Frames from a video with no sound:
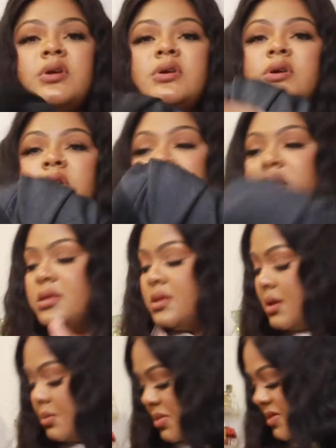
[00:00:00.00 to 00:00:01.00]
hoodie
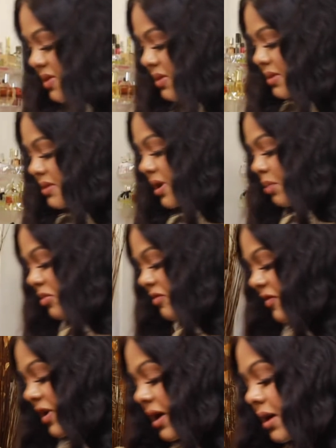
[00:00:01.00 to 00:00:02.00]
type
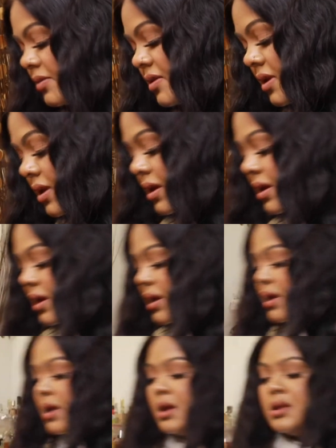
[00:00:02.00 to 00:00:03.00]
vibes.
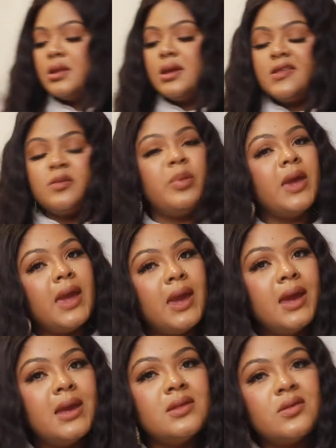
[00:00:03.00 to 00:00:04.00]
And these
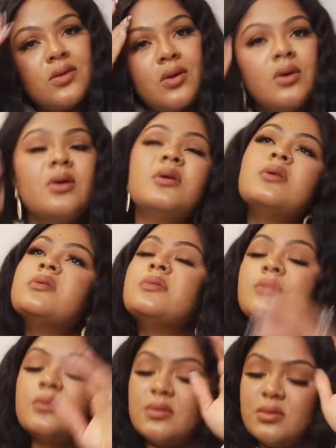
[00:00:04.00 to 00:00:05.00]
pants, y'all.
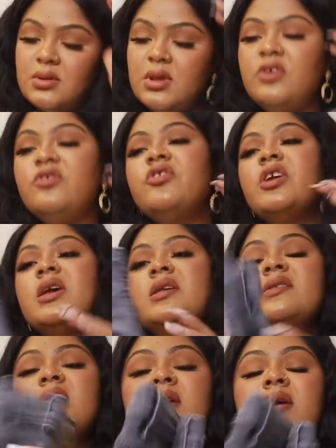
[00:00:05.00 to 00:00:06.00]
These jeans.